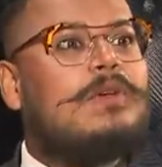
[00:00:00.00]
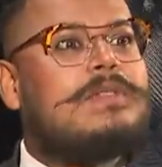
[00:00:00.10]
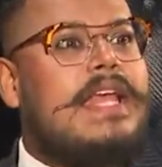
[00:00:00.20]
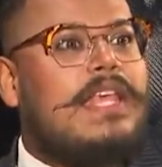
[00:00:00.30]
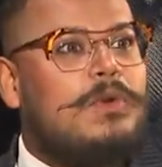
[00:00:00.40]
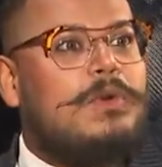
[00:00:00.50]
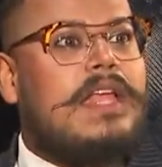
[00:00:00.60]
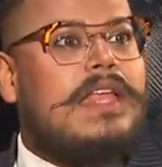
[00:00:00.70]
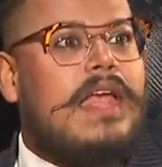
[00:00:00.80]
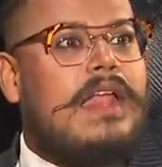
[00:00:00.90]
looks like you,
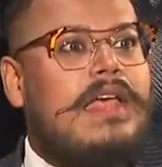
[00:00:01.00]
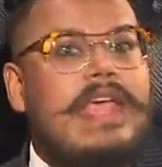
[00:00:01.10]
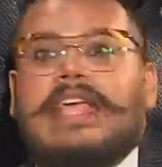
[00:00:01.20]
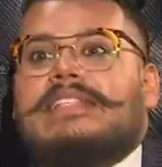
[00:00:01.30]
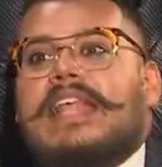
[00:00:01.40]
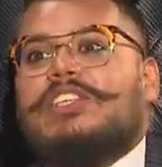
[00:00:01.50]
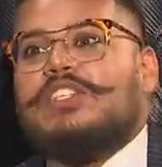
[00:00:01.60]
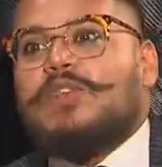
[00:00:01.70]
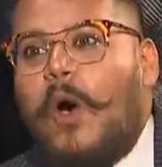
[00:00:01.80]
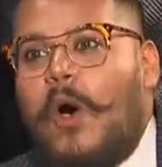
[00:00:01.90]
Tatiana. It's like
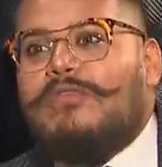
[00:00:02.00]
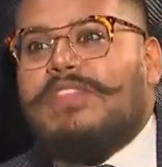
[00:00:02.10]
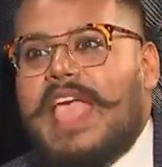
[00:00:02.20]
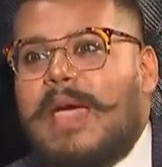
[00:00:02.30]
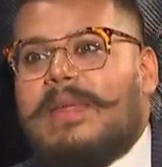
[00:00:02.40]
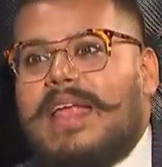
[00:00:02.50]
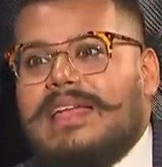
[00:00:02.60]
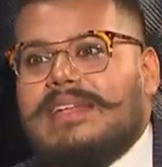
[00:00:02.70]
she's off the camera